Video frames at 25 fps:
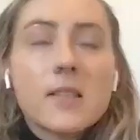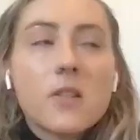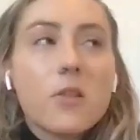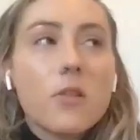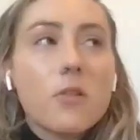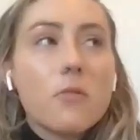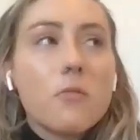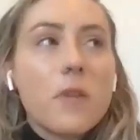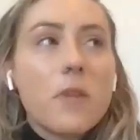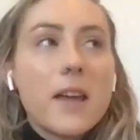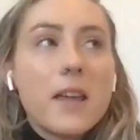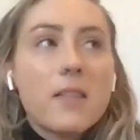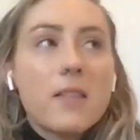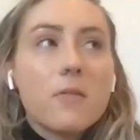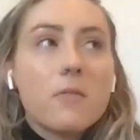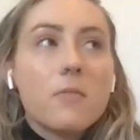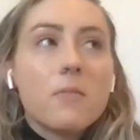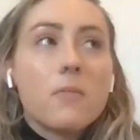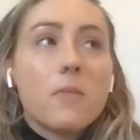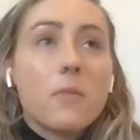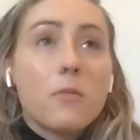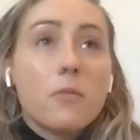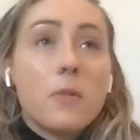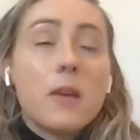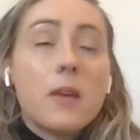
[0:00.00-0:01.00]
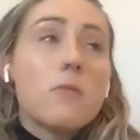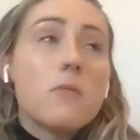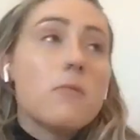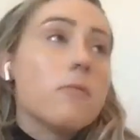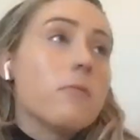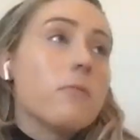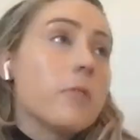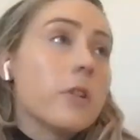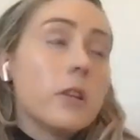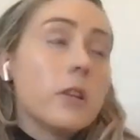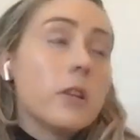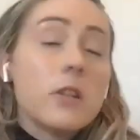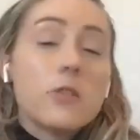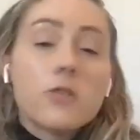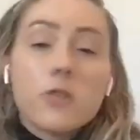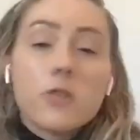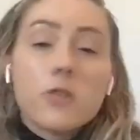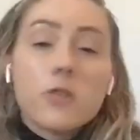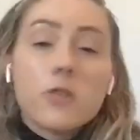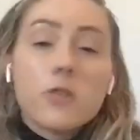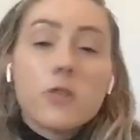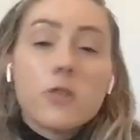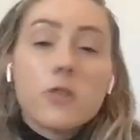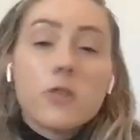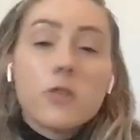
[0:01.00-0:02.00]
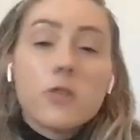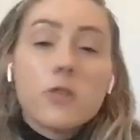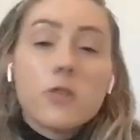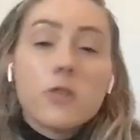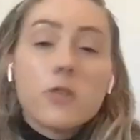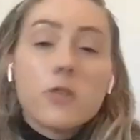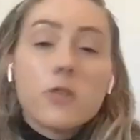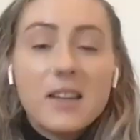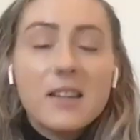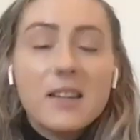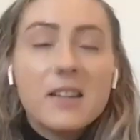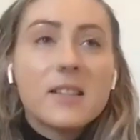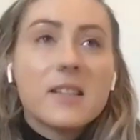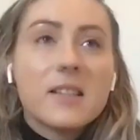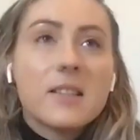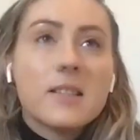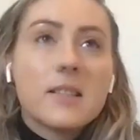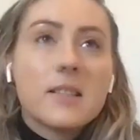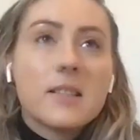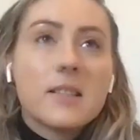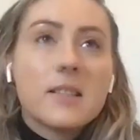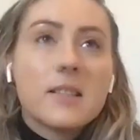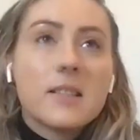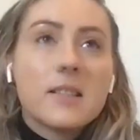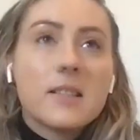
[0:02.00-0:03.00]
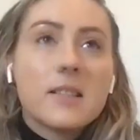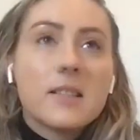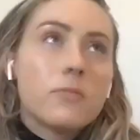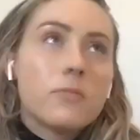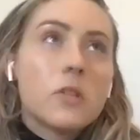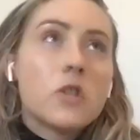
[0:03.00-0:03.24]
so the way that we really try to design things is